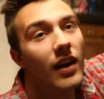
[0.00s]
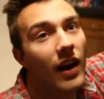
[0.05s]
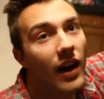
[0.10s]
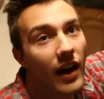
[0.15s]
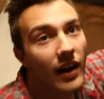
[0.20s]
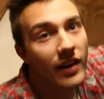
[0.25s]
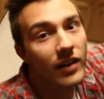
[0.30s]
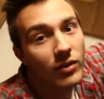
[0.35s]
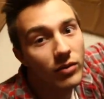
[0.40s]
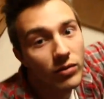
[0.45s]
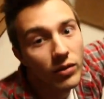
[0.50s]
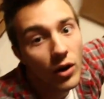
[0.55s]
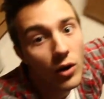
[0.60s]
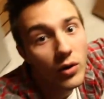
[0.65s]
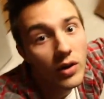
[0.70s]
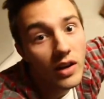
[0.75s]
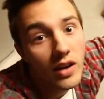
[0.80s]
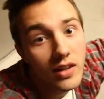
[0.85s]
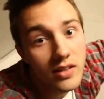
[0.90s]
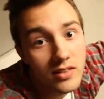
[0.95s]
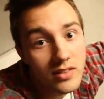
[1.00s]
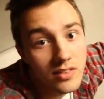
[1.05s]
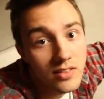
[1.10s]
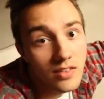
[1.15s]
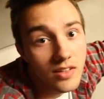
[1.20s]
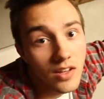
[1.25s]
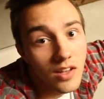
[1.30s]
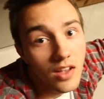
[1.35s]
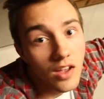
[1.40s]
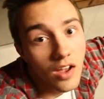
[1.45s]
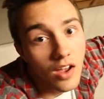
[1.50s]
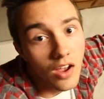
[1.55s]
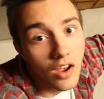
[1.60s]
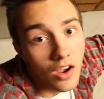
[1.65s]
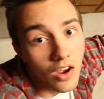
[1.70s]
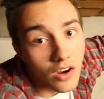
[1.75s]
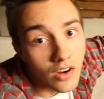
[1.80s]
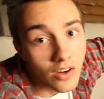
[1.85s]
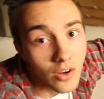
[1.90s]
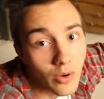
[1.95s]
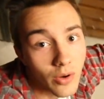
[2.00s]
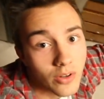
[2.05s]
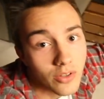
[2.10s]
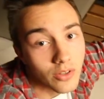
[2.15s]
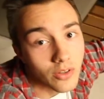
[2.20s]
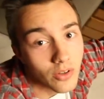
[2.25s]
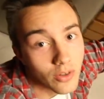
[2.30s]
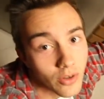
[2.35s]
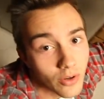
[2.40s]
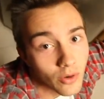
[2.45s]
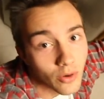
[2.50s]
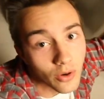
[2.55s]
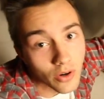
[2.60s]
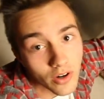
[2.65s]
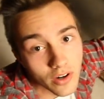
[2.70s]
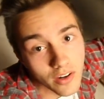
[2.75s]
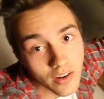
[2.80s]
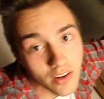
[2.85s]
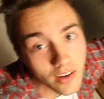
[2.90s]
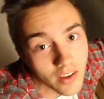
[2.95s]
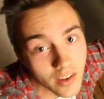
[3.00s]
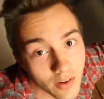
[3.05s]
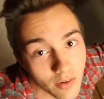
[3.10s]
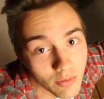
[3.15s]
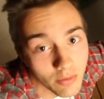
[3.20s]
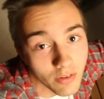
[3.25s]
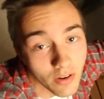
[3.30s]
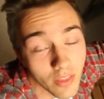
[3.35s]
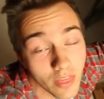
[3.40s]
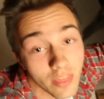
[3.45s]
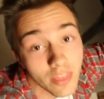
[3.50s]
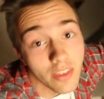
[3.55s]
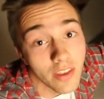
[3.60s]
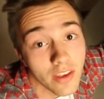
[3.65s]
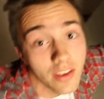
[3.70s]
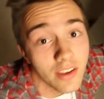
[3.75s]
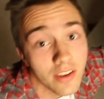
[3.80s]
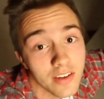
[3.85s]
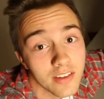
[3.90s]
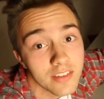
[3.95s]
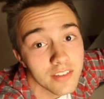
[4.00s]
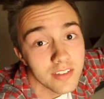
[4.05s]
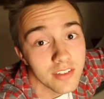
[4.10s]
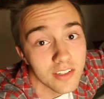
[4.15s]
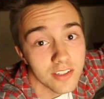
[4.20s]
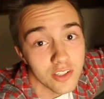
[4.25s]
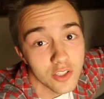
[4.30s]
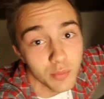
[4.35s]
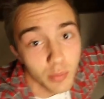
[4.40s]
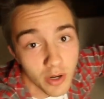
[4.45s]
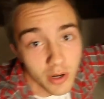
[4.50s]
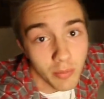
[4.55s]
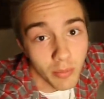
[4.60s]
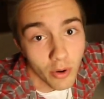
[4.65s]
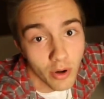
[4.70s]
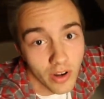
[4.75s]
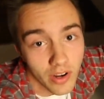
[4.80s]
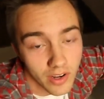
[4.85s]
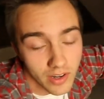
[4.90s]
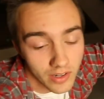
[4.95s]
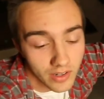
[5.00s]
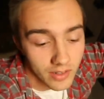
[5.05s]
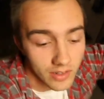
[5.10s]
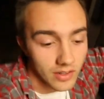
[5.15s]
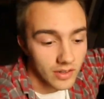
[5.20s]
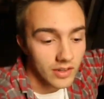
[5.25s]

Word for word: I can focus on going to New York and fun things and spring break.